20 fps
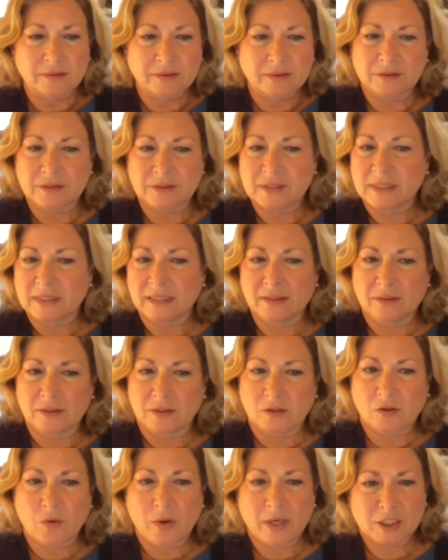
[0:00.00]
there's in
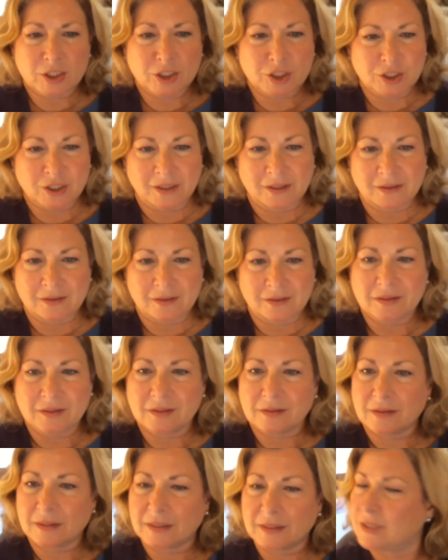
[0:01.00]
the
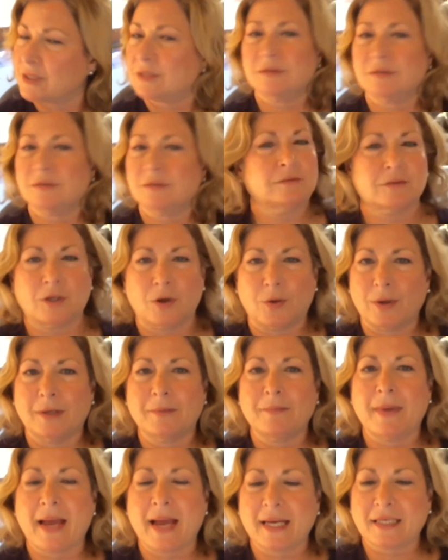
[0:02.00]
questions still
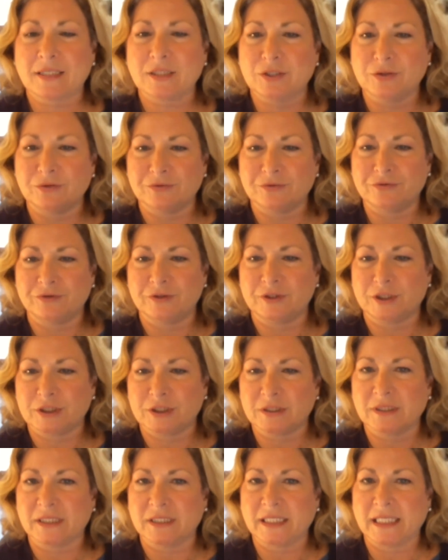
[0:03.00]
going back to
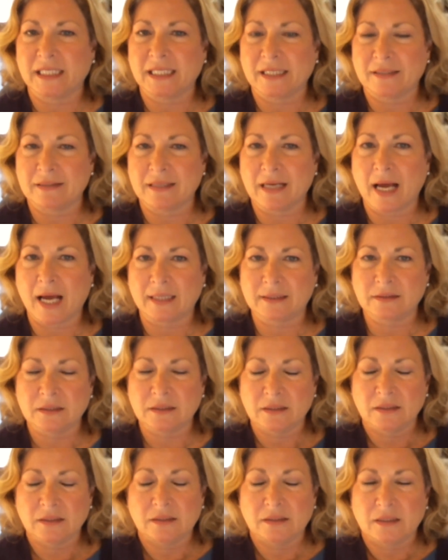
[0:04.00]
fragility and not
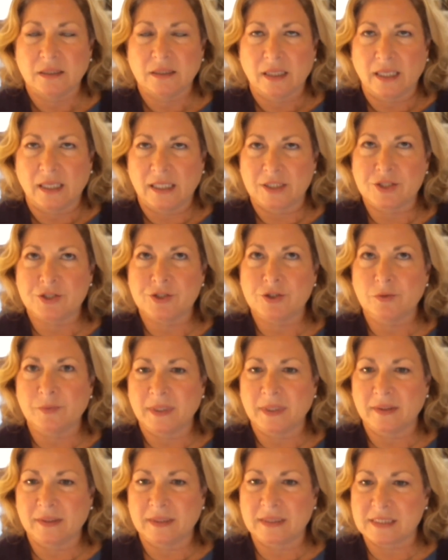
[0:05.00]

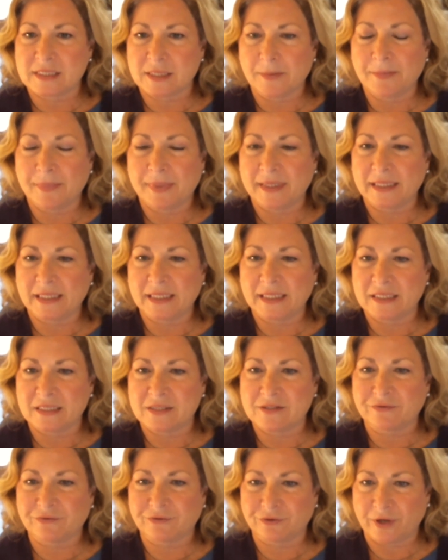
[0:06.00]
assuming that somebody
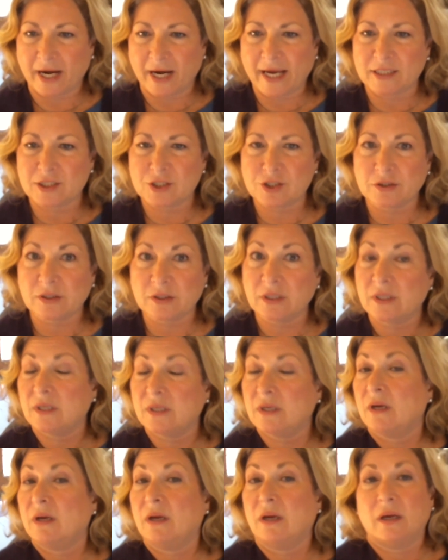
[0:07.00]
is fragile.
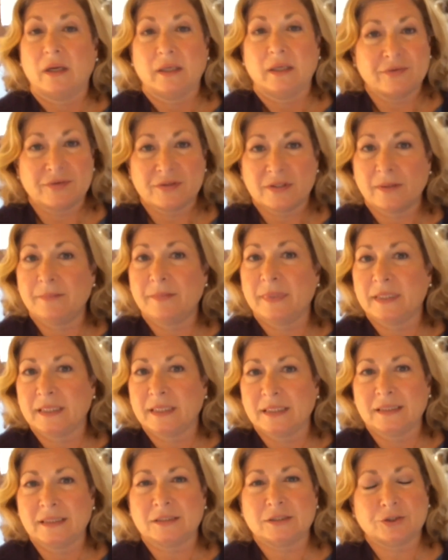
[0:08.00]
If
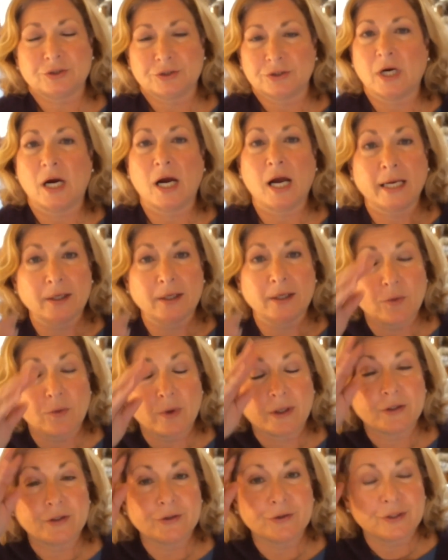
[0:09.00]
somebody is crying
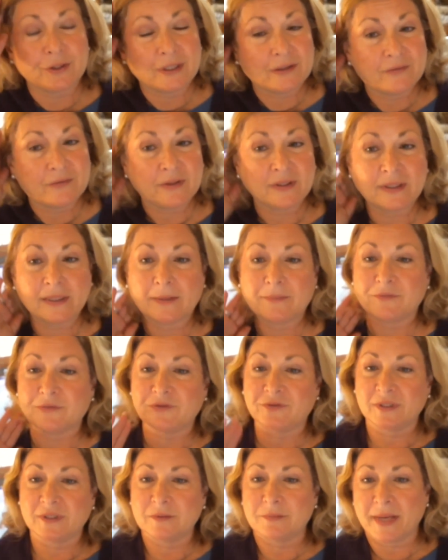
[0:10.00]
while you're giving them
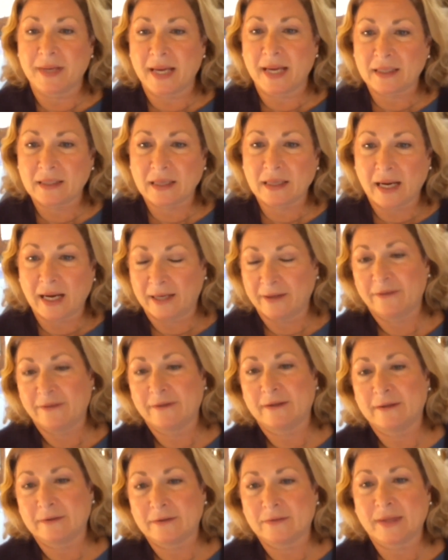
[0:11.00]
feedback, I
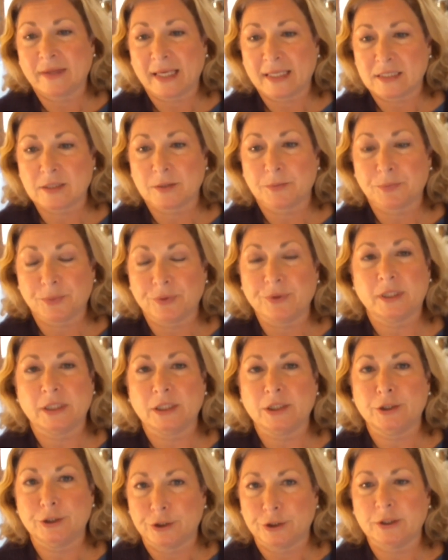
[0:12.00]
think that that's a
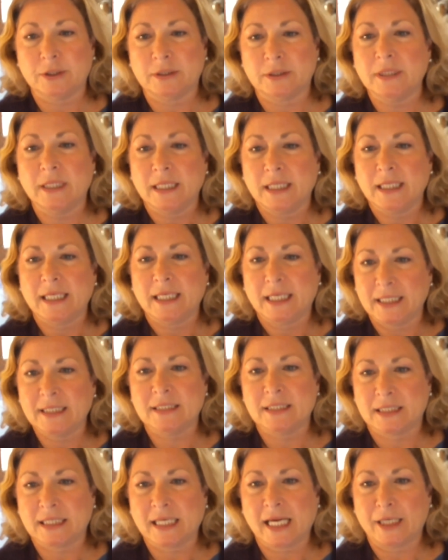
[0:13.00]
pretty good
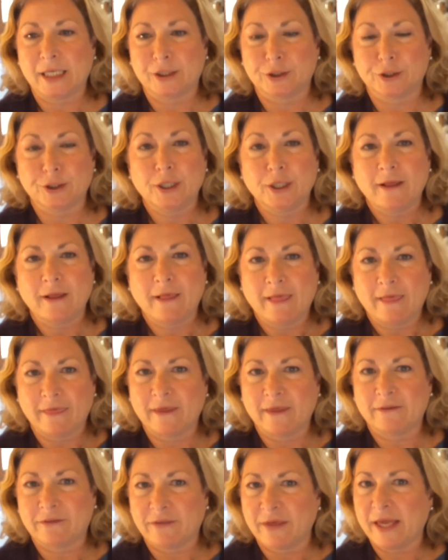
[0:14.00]
indicator
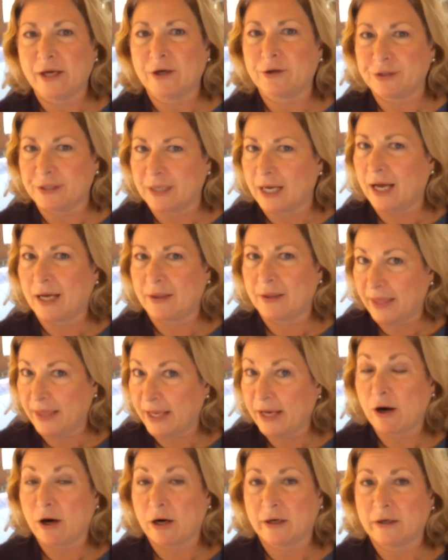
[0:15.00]
that they
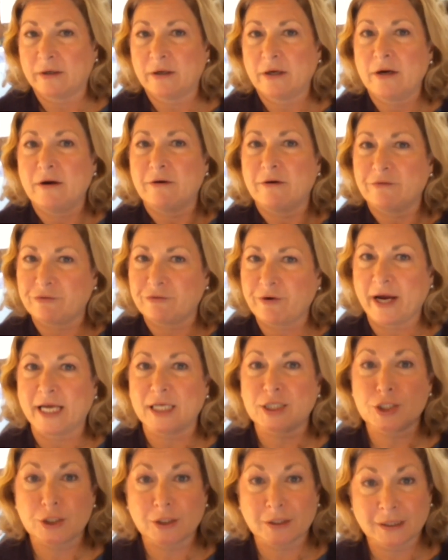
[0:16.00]
are
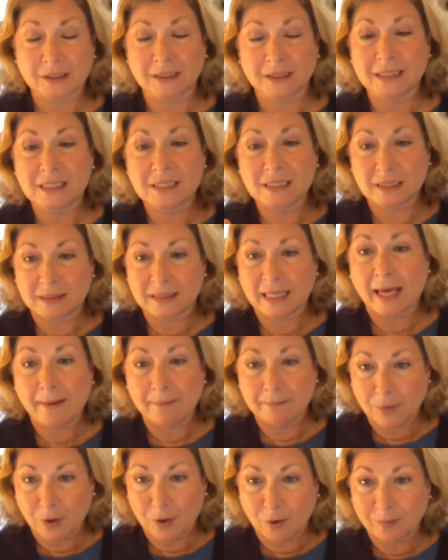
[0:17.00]
fragile, at least at
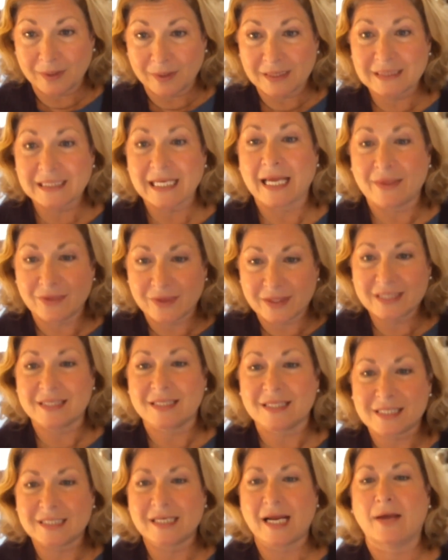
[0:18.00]
that moment. And this
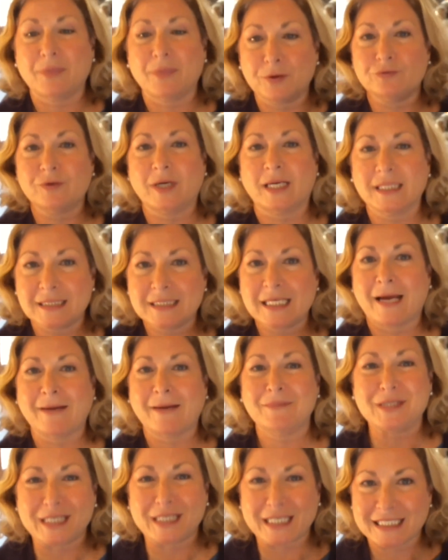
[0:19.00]
is not the right
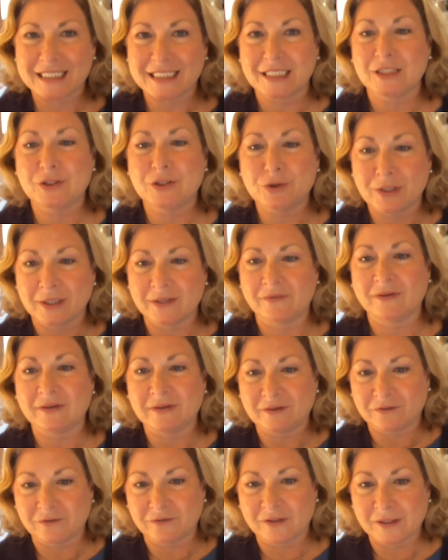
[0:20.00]
time to continue giving
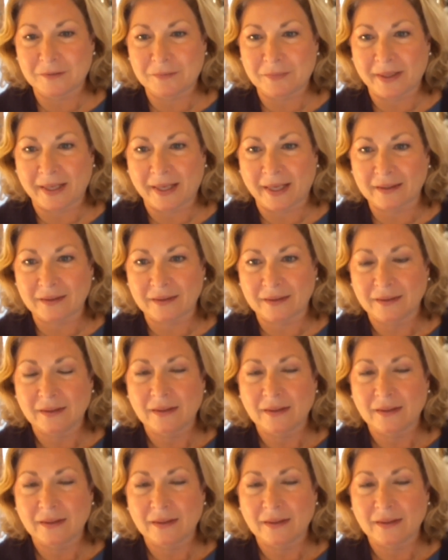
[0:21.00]
the feedback.